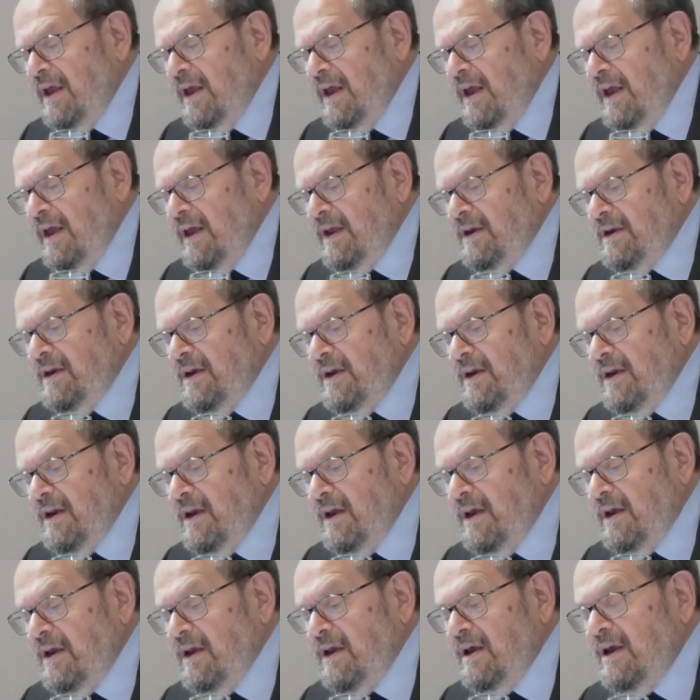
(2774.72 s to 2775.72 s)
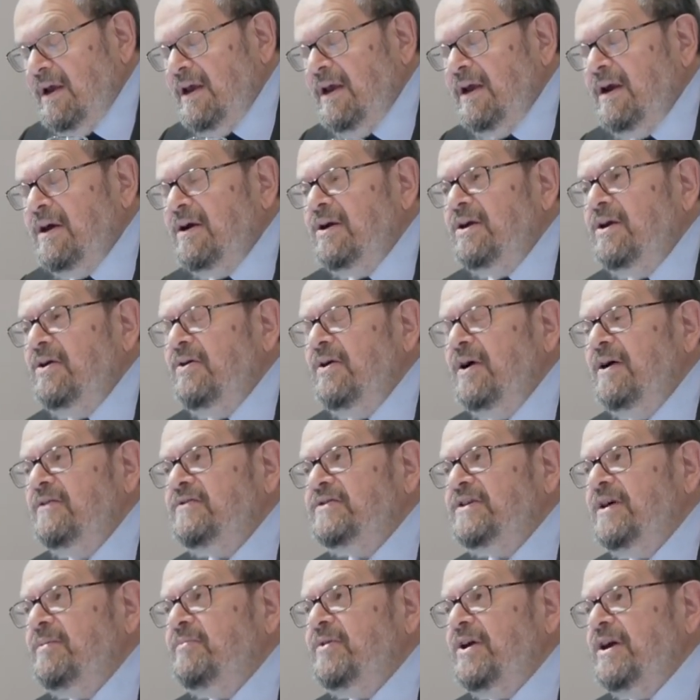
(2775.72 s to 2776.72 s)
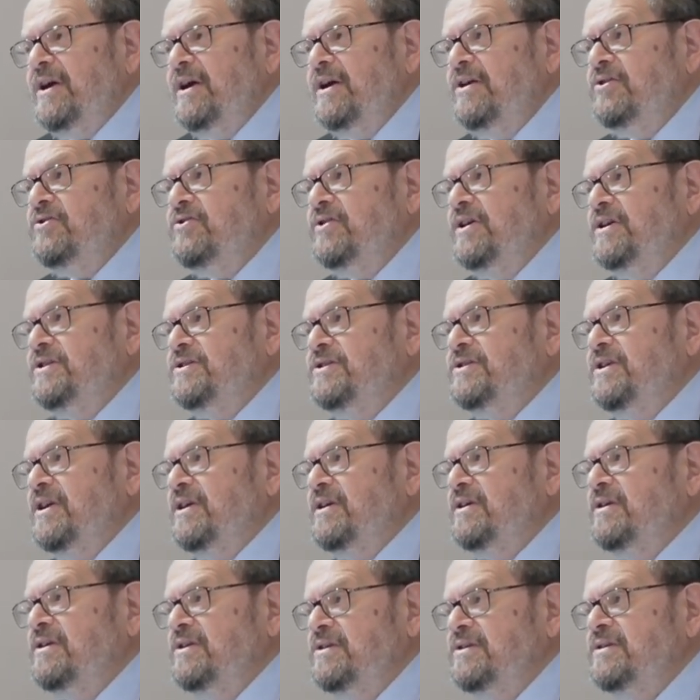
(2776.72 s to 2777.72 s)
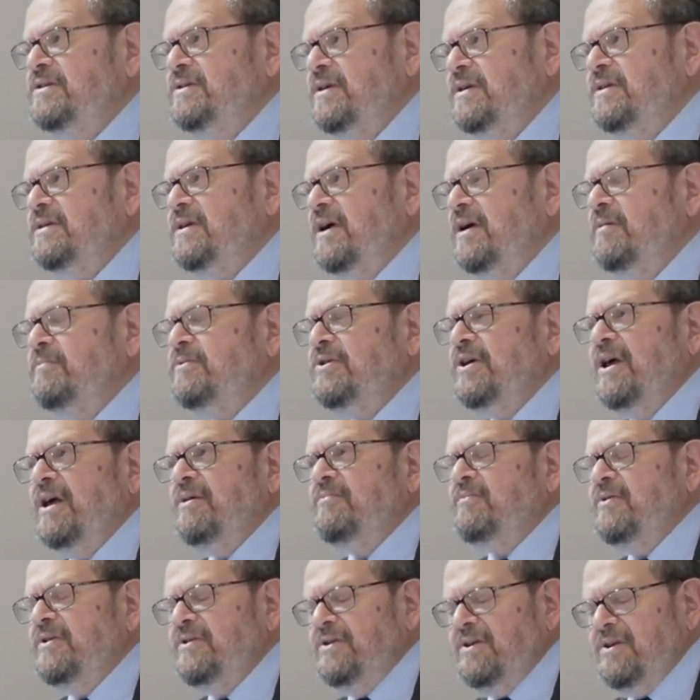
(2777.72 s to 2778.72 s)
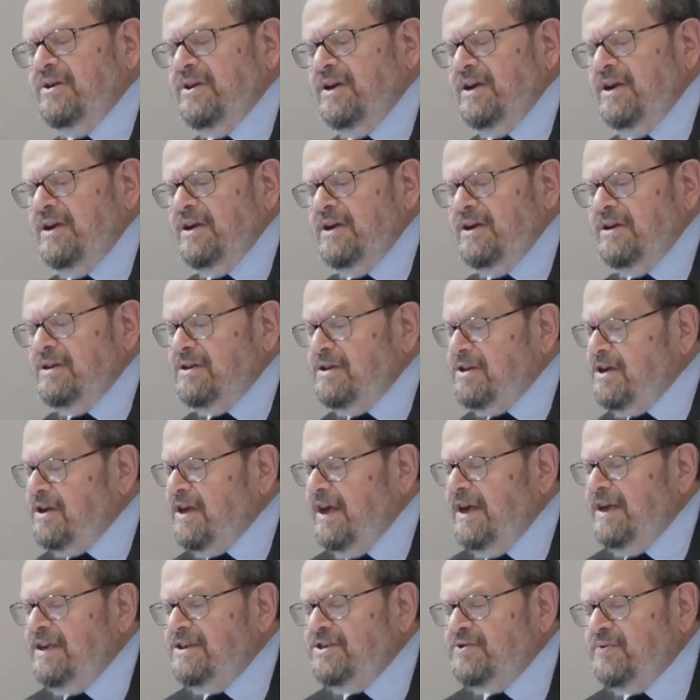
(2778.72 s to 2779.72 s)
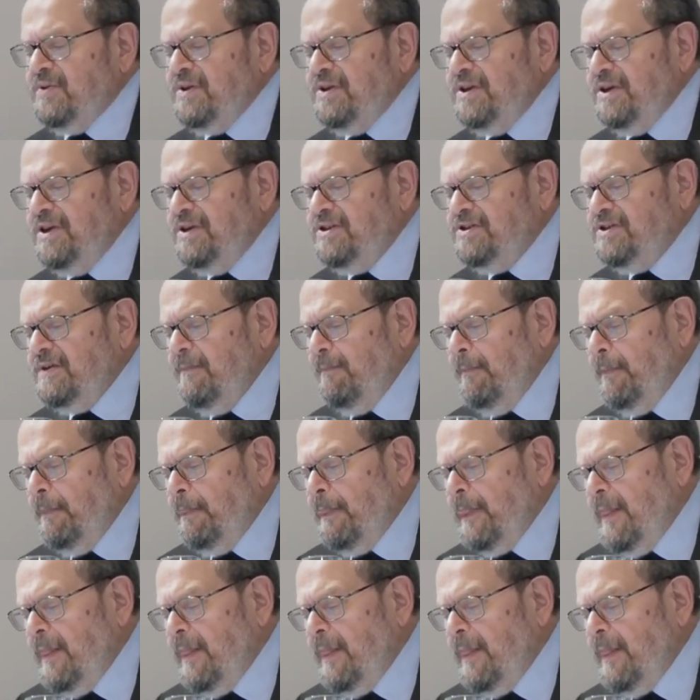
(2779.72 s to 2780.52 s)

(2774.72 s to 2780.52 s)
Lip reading: And here you have something interesting, because I'll come to today's release.